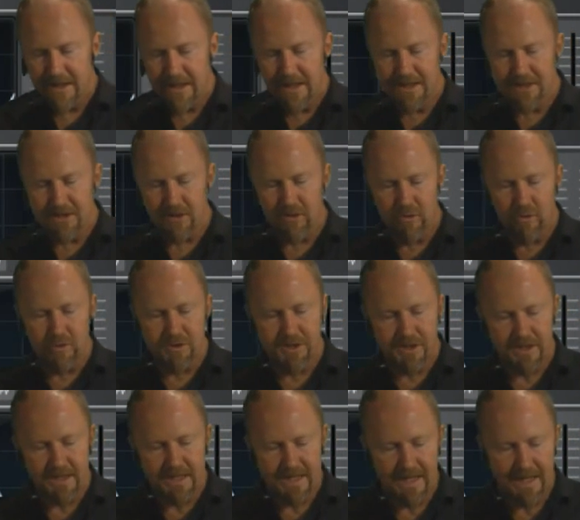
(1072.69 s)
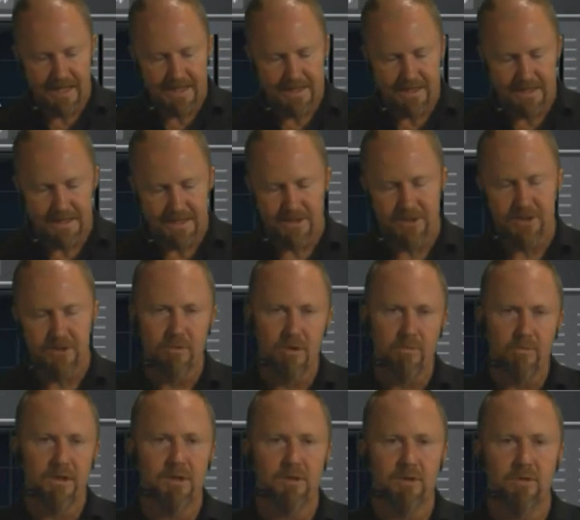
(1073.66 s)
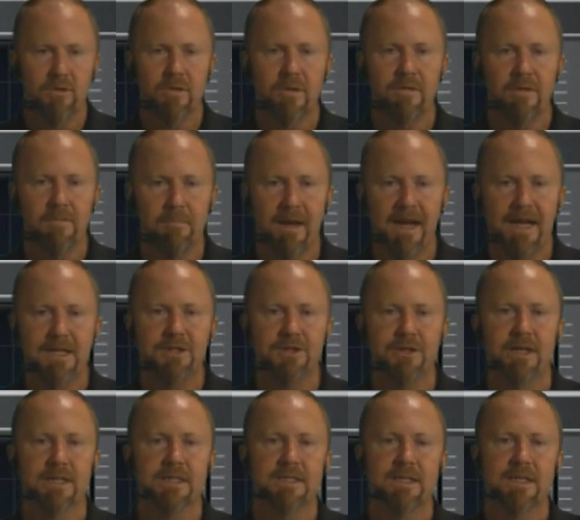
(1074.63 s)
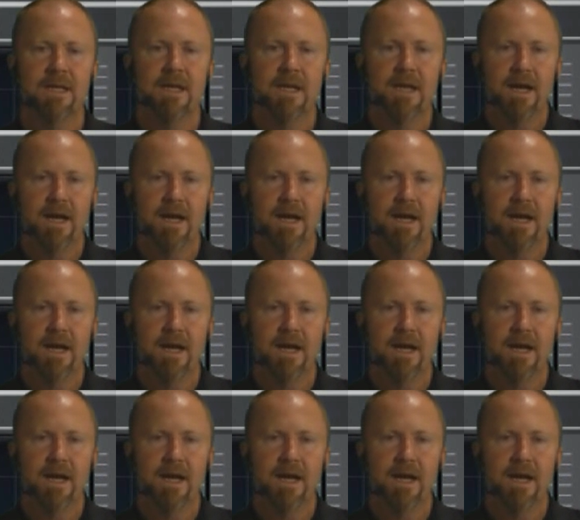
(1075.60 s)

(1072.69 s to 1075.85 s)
is also connected to what we call the matrix.